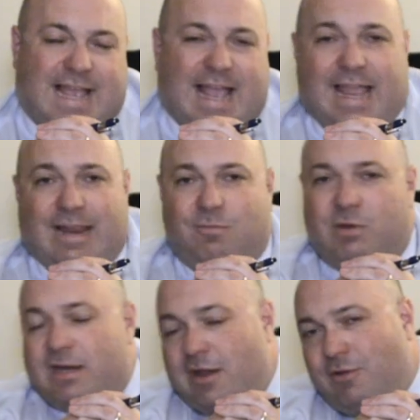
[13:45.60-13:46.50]
I'd want
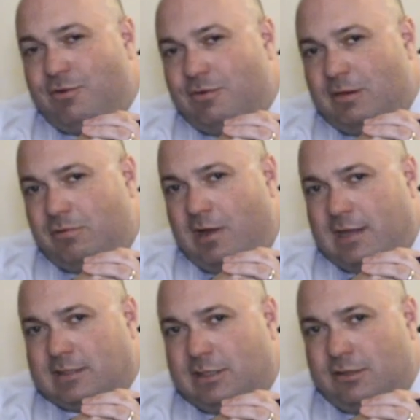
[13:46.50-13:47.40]
to know who the
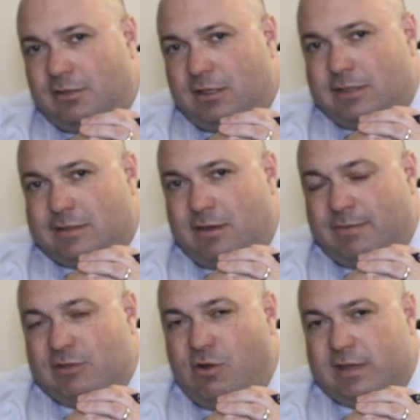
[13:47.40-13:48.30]
prosecutor is. Are we
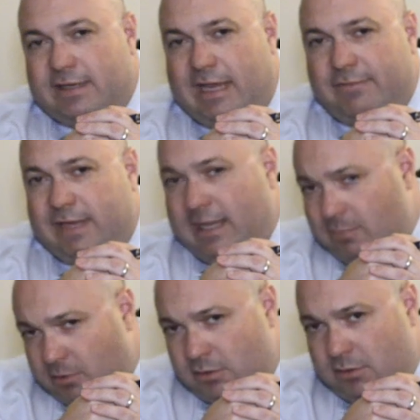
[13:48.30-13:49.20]
talking Dave
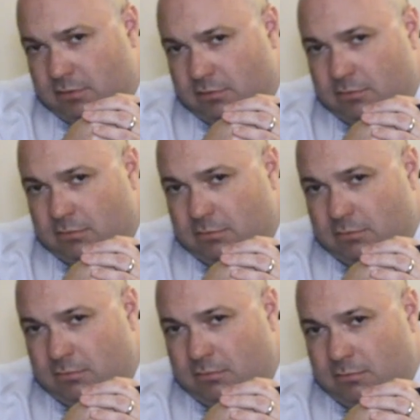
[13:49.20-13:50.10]
Campbell?
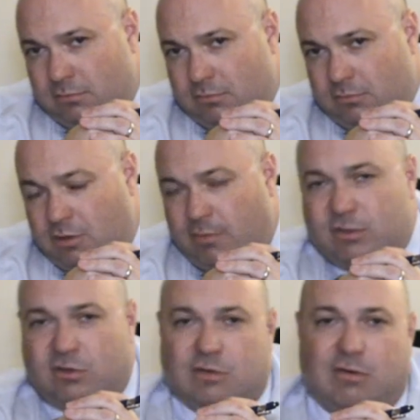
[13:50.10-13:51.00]
Are we
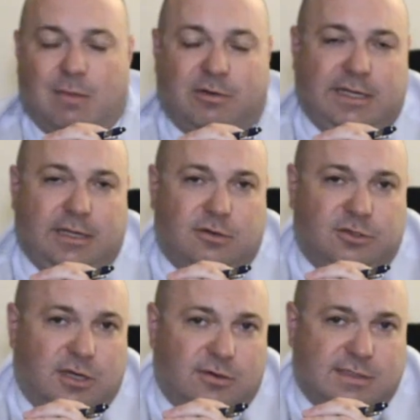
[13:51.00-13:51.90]
talking Robert
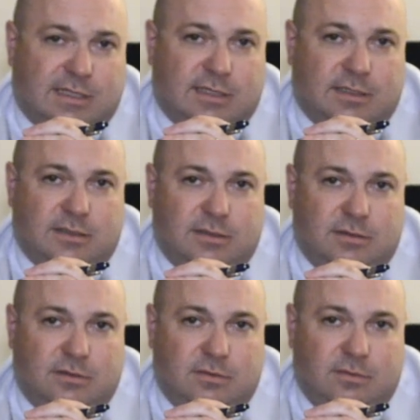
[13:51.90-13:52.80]
Hinojosa?
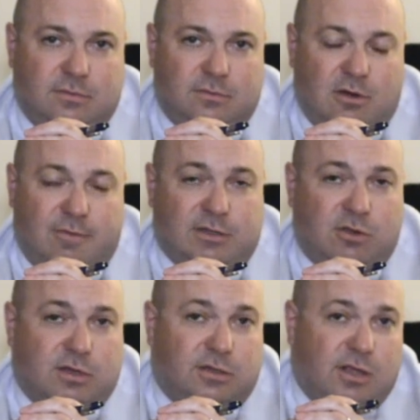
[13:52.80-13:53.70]
Are we
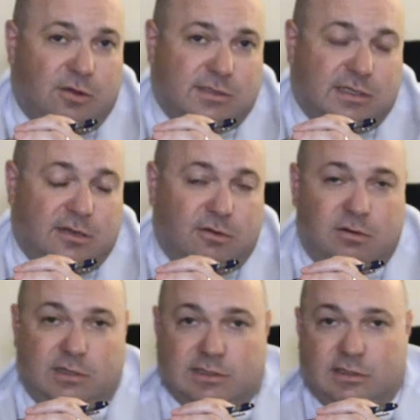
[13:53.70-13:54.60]
talking Goza,
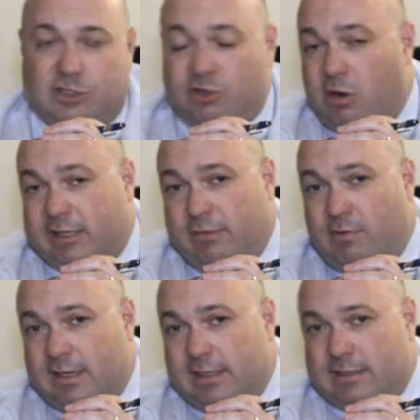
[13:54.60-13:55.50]
or is Sharkey
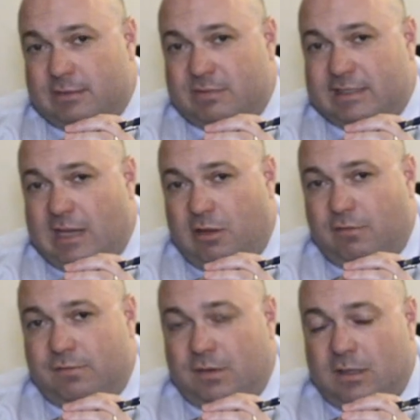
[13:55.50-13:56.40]
running this himself?